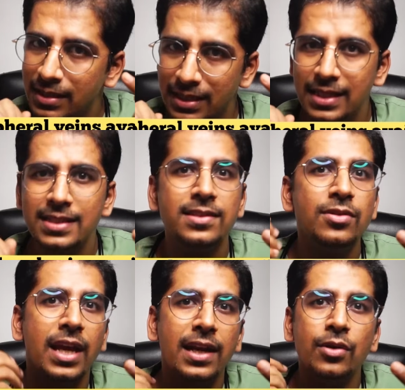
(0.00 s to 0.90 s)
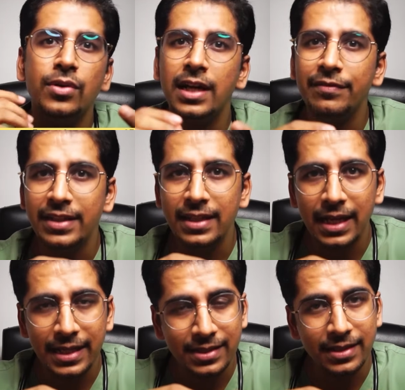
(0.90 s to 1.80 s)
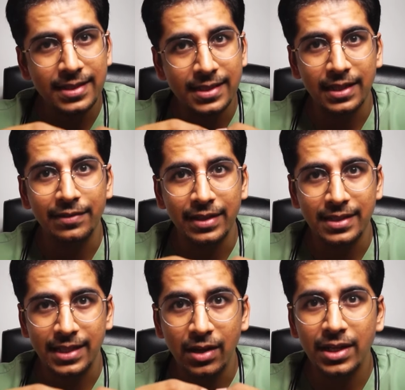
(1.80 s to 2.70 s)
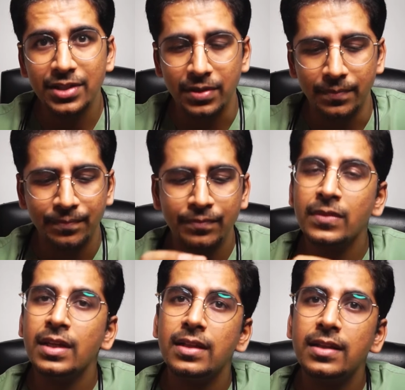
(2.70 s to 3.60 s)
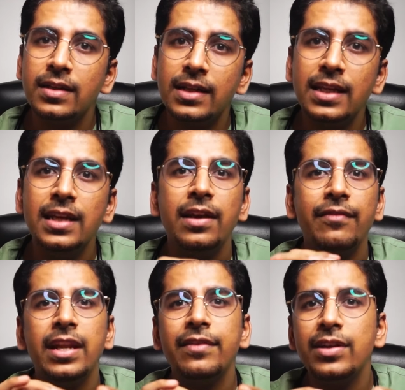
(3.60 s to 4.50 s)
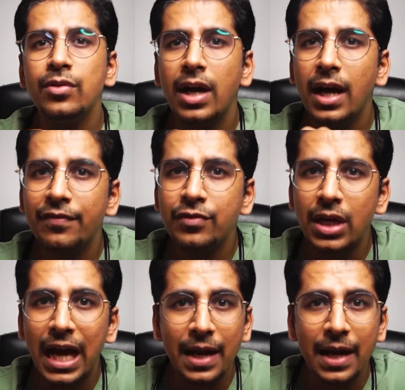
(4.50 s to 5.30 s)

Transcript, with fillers: yes, you can go ahead with external jugular venous cannulation. Thirdly, whenever you have to